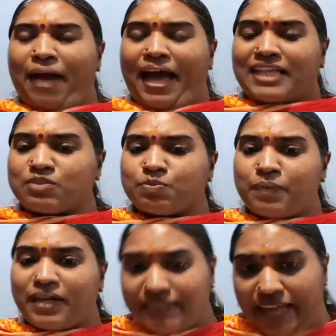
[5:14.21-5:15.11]
as
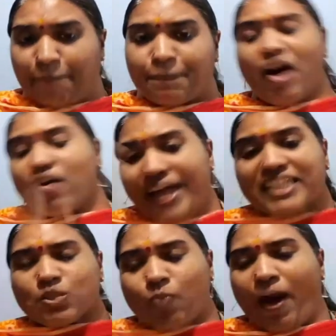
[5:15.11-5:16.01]
per the
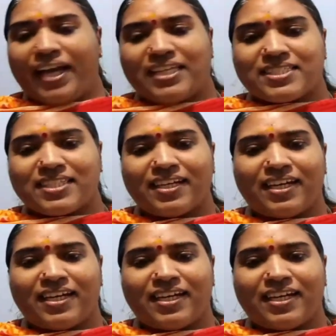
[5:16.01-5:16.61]
appearance wise,